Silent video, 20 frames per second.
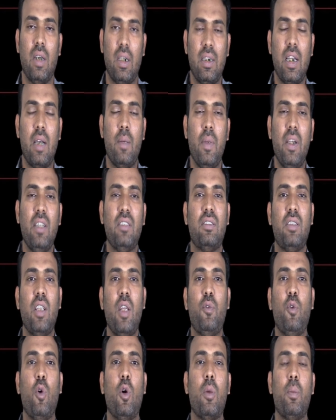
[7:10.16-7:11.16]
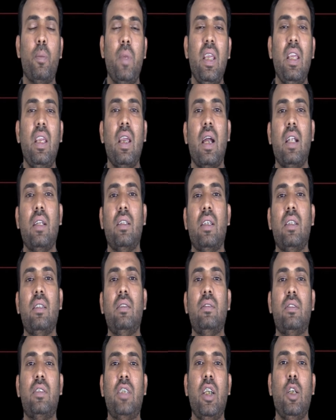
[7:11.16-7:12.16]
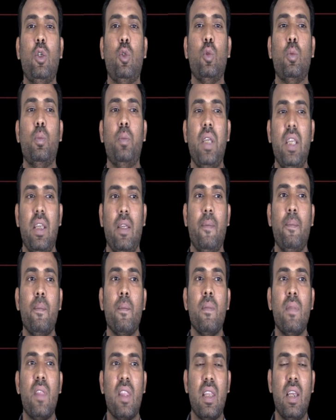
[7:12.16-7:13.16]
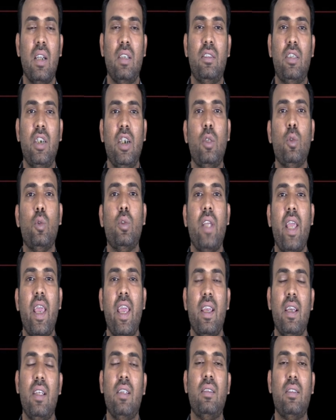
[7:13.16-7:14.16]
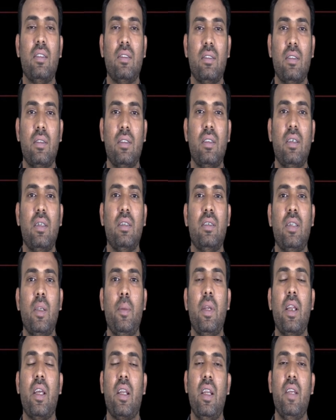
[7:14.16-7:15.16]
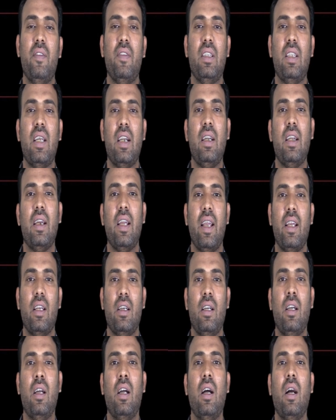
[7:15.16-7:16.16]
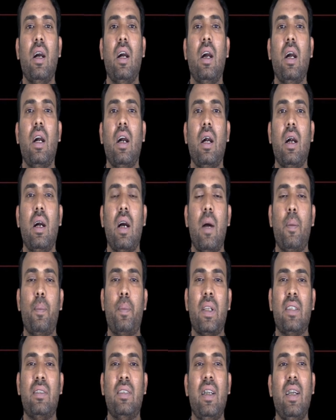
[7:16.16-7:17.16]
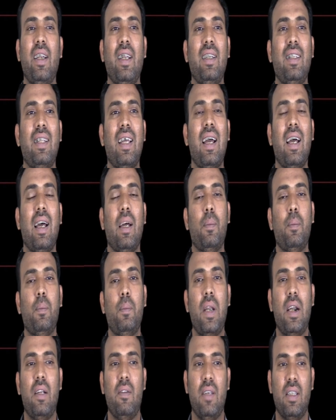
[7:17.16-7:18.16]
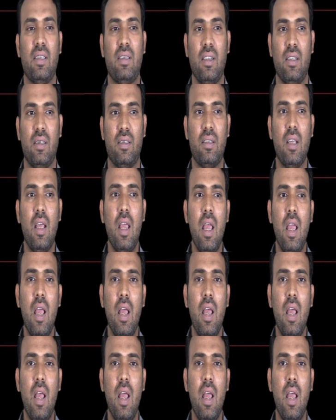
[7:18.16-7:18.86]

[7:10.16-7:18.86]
that means C4B and then C2B. Then C2A is similarly with that present in the blood vessels.